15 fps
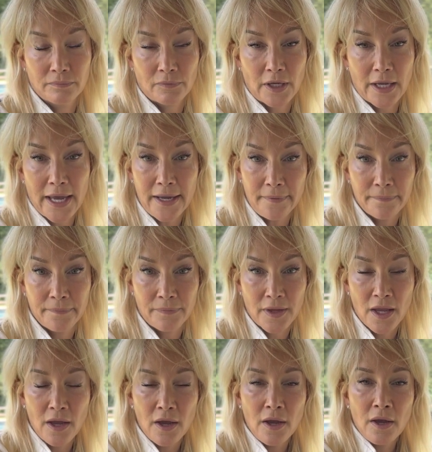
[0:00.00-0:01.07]
Okay?
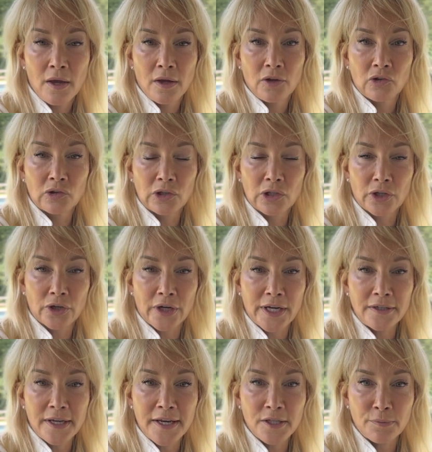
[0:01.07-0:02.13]
Learning
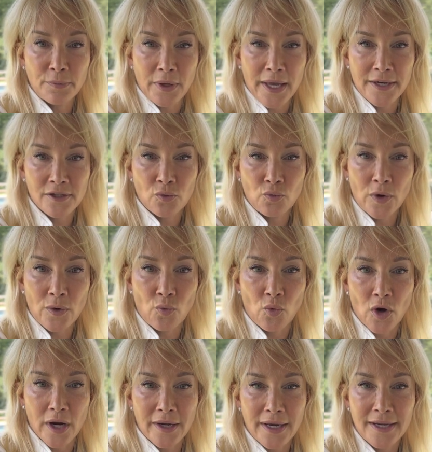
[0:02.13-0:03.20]
takes place when
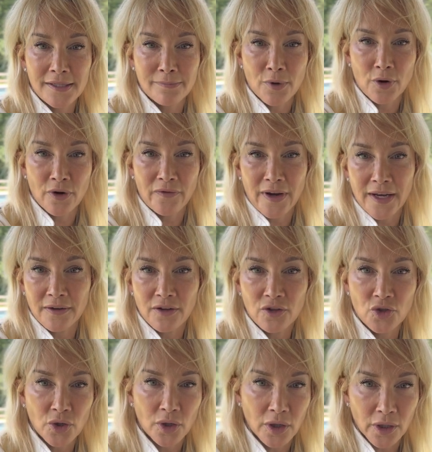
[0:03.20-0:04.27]
one is motivated
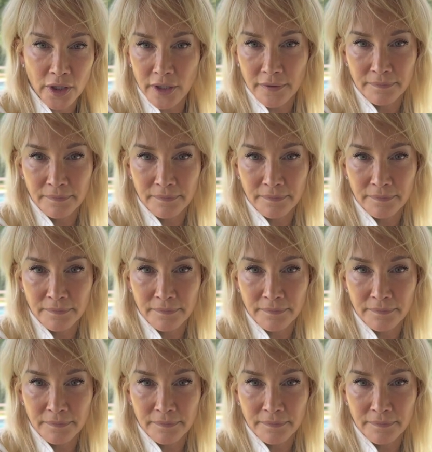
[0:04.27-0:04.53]
to learn.